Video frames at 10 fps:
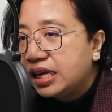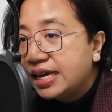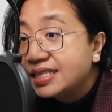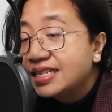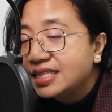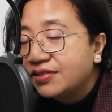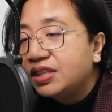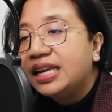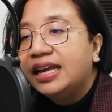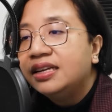exes
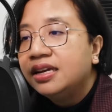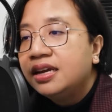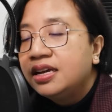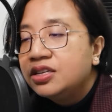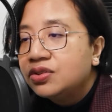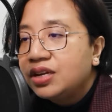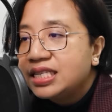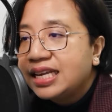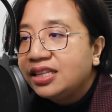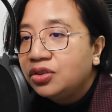after that. So they
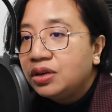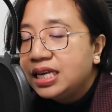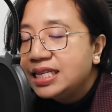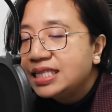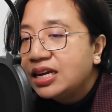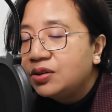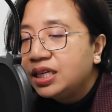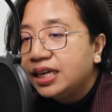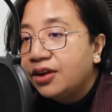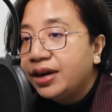started to list down
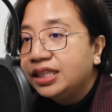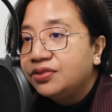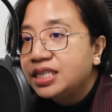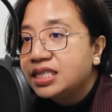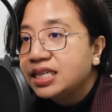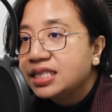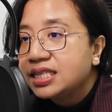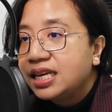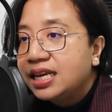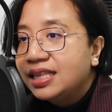the
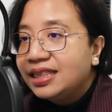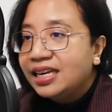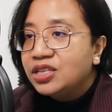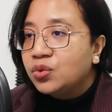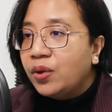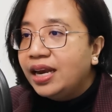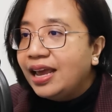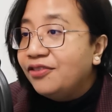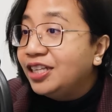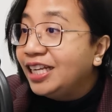characteristics. That is
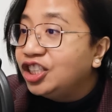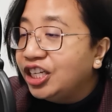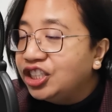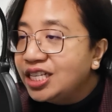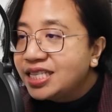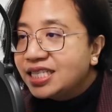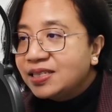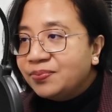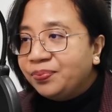when everything changes.